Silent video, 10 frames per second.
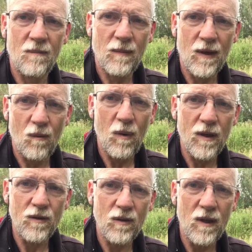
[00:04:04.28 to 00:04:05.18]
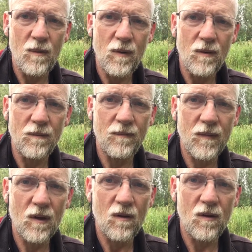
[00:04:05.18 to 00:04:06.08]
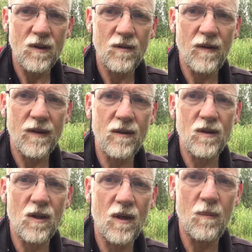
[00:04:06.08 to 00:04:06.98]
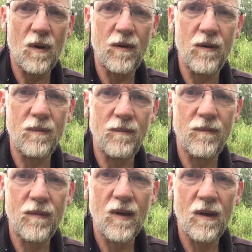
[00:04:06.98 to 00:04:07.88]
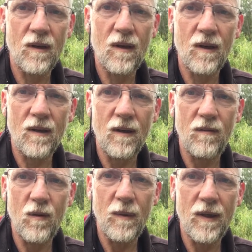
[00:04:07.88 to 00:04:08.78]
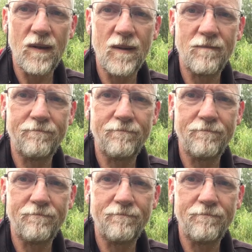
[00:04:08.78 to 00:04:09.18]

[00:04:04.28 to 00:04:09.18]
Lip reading: And God bless you, keep you, cause his face to shine upon you, and give you peace.